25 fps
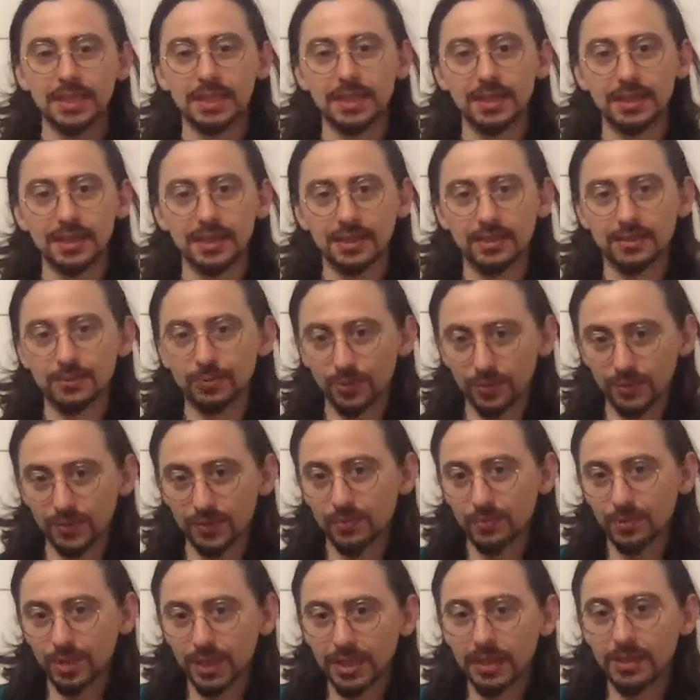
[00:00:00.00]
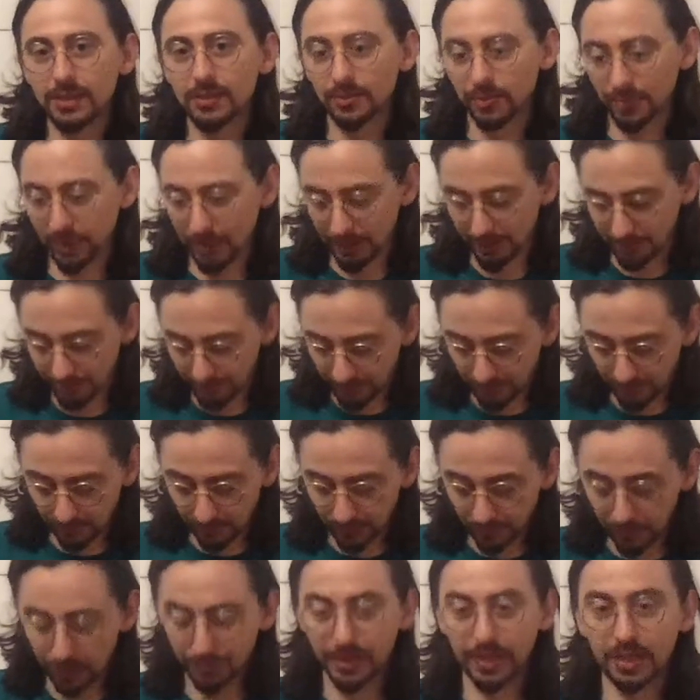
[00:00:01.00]
it was really only about
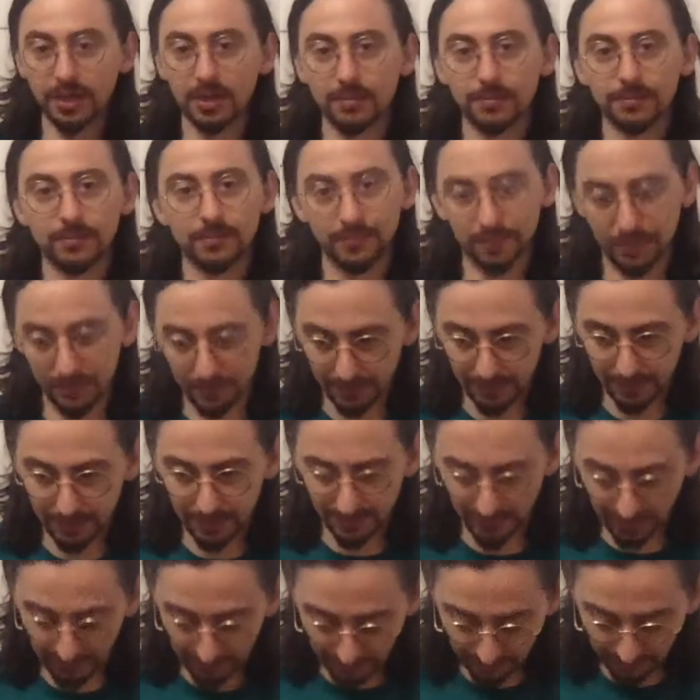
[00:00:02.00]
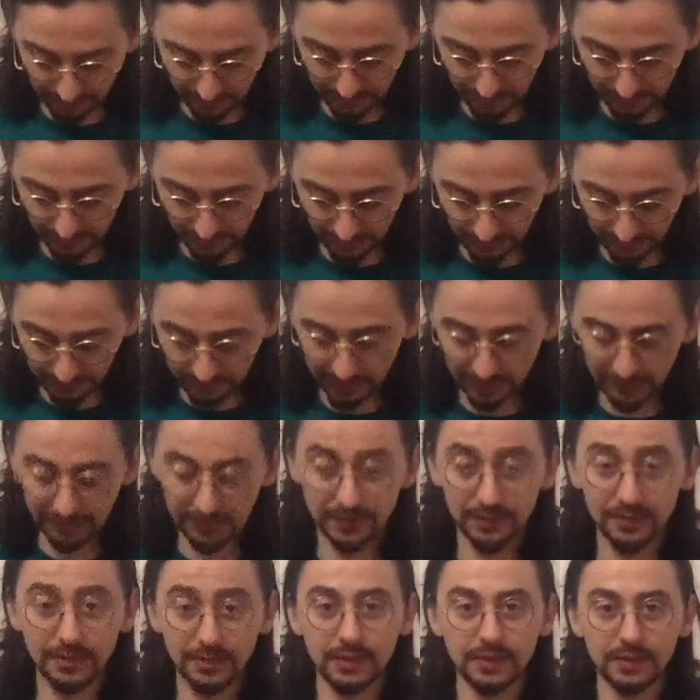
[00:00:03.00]
warming up. Like these
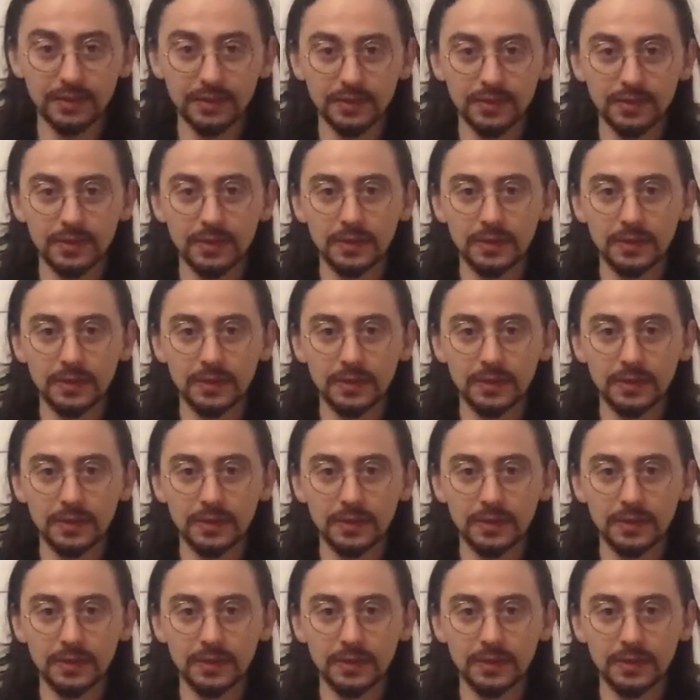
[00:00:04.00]
exercises